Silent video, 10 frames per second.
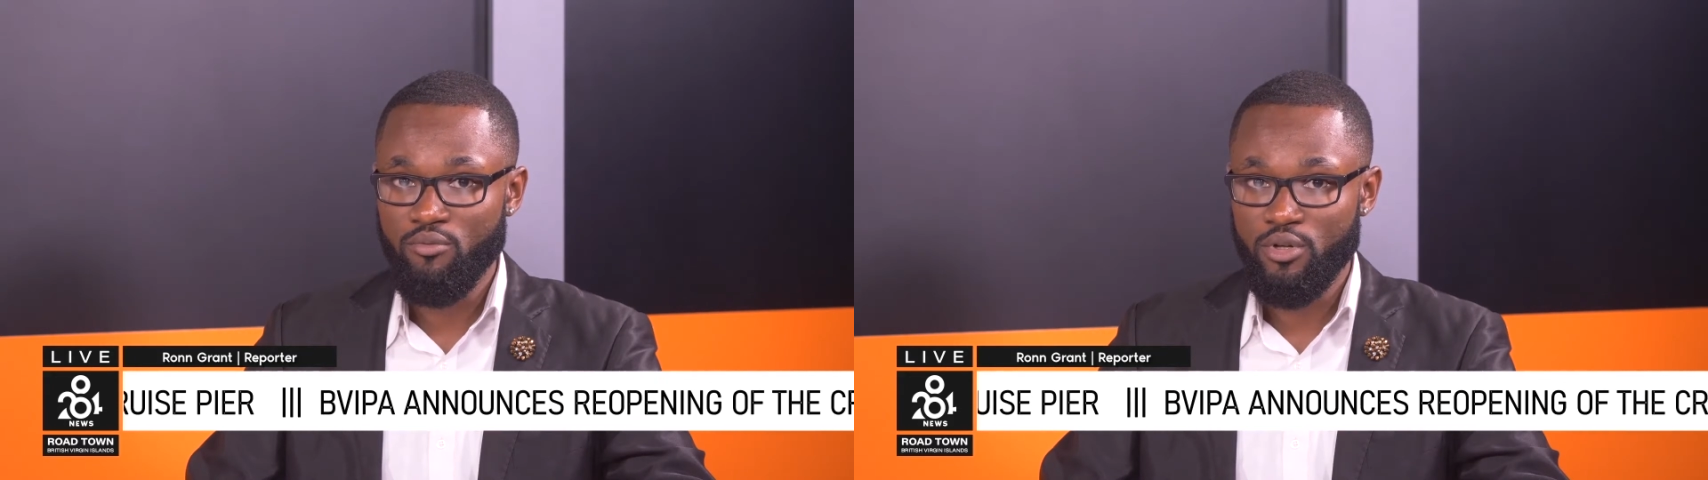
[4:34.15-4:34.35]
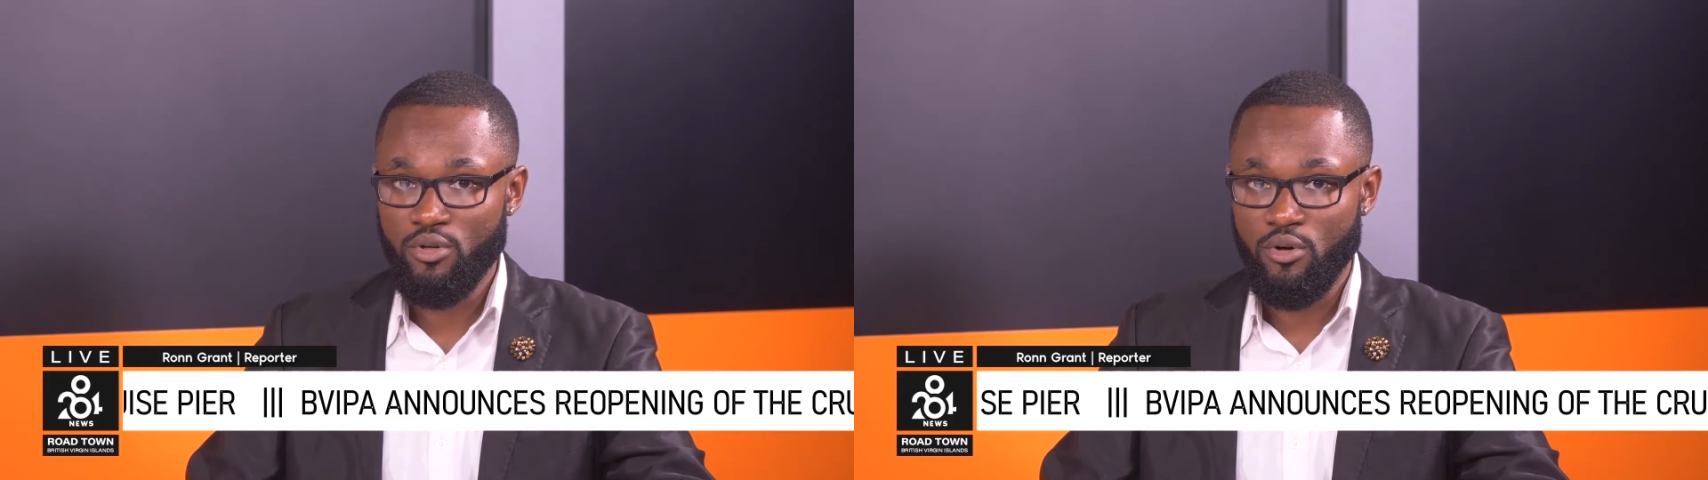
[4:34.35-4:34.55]

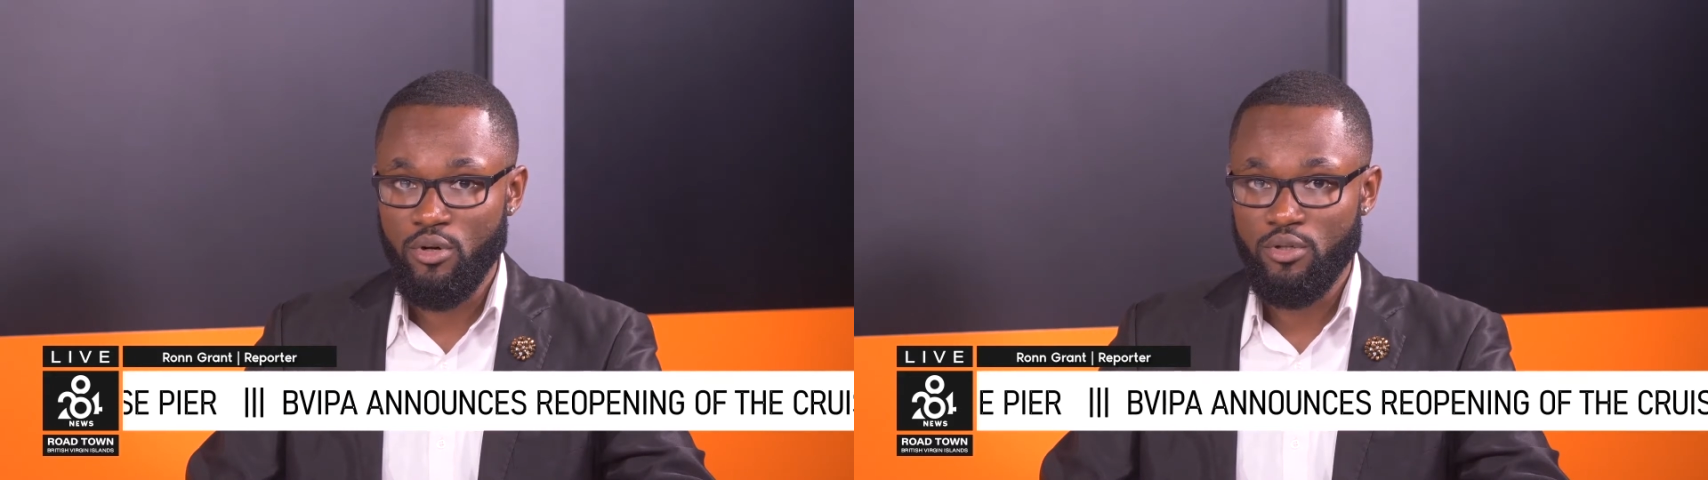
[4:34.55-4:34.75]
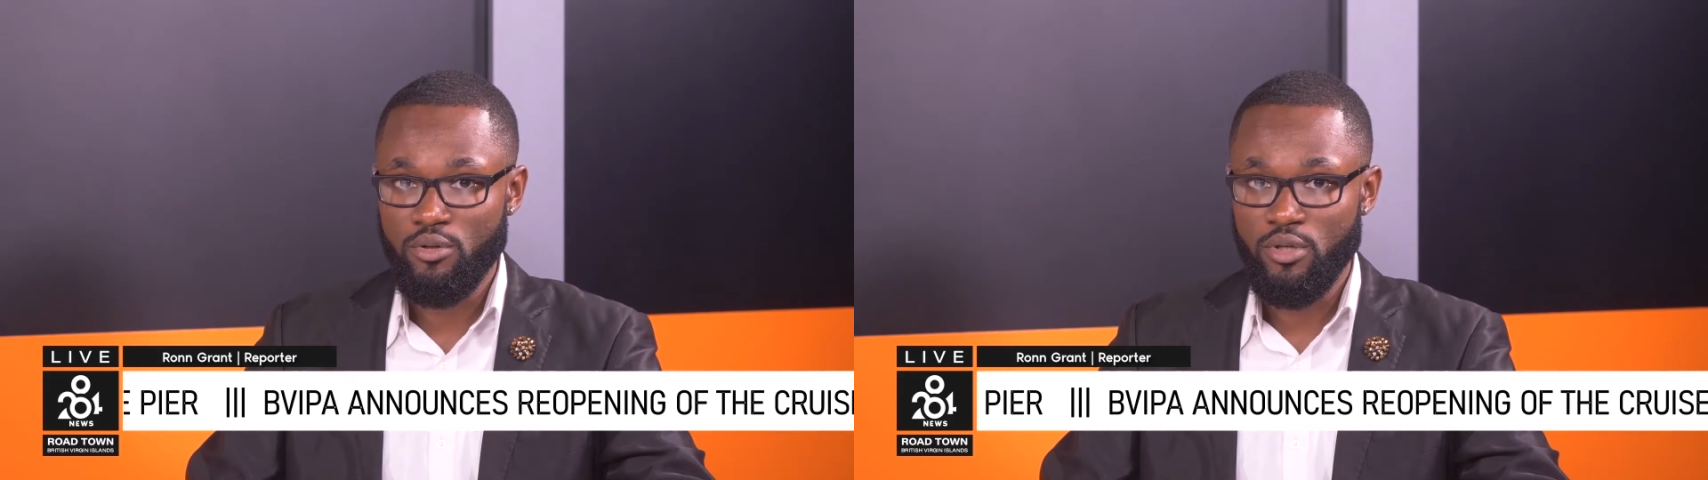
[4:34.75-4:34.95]

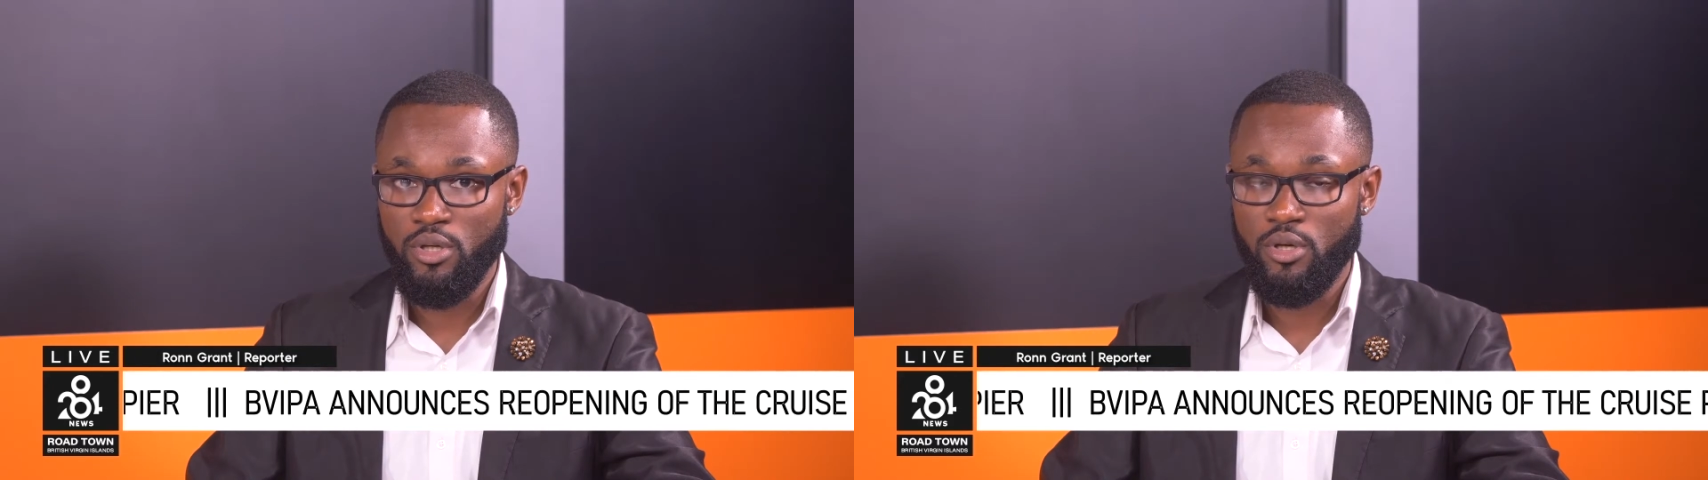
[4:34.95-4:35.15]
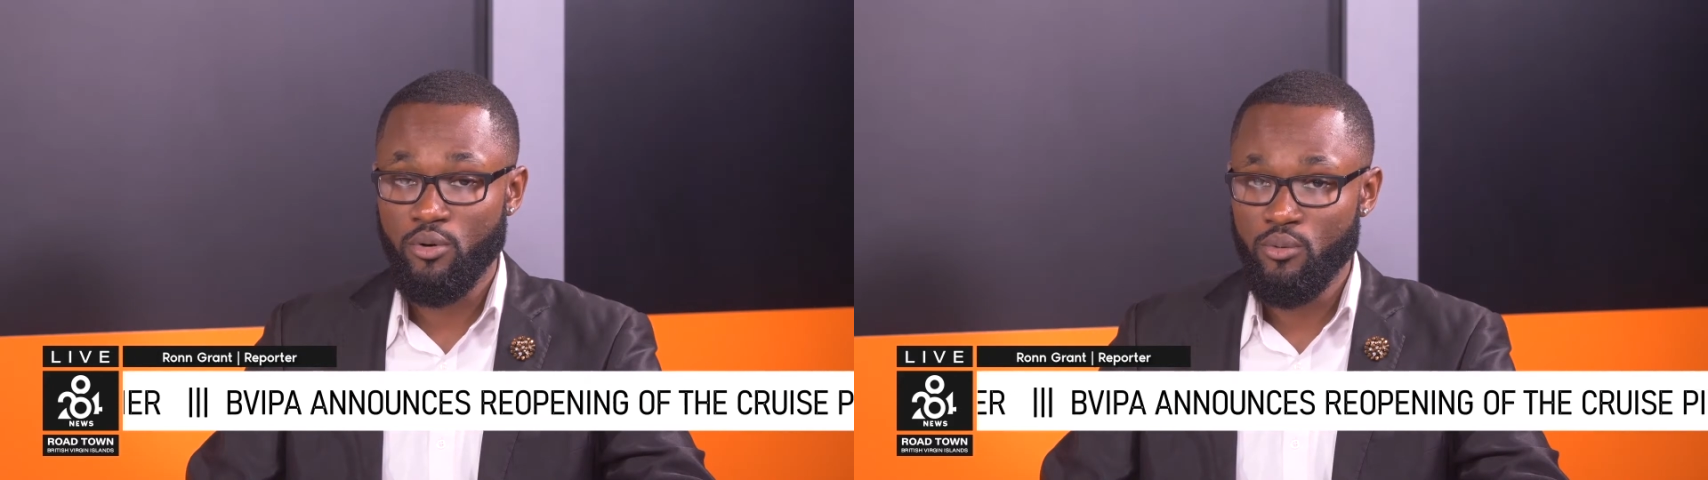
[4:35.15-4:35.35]
return to
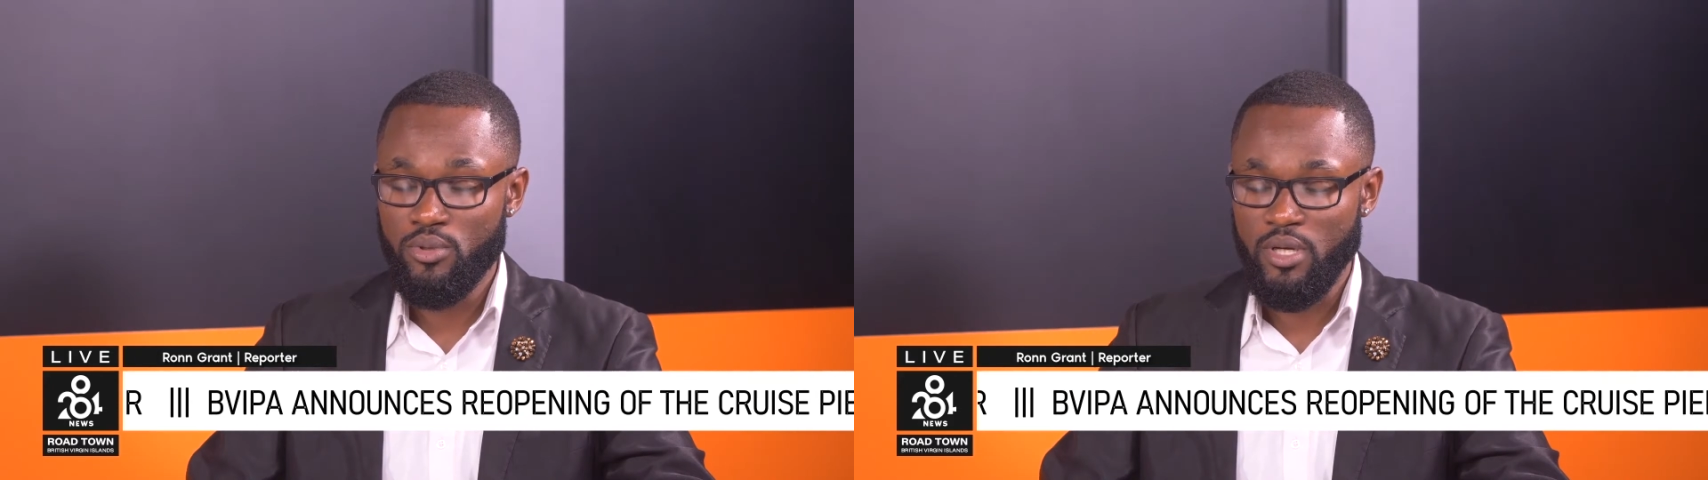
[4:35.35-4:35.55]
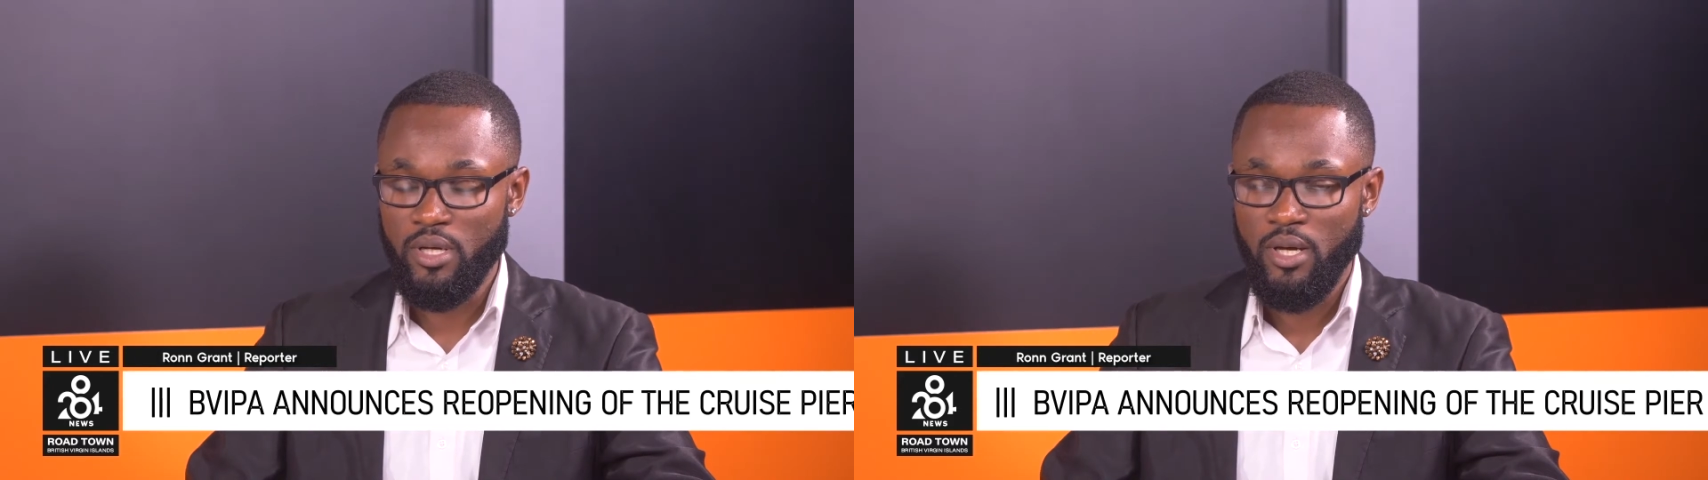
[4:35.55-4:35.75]
the
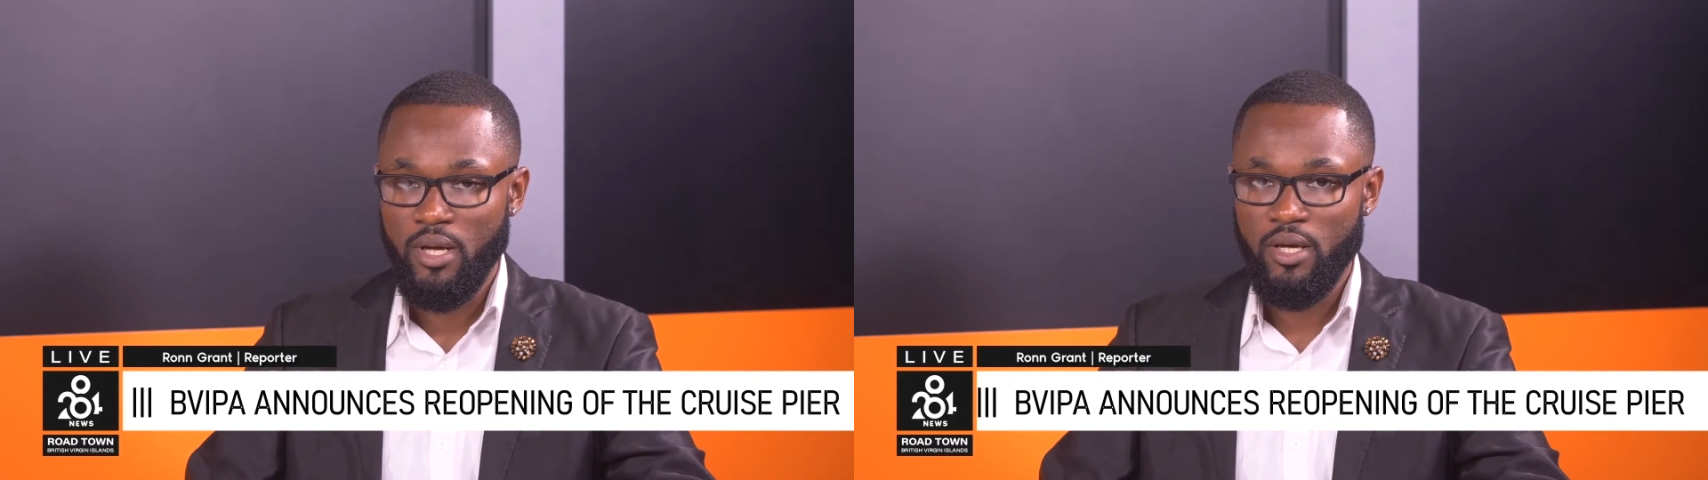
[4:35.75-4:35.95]
cruising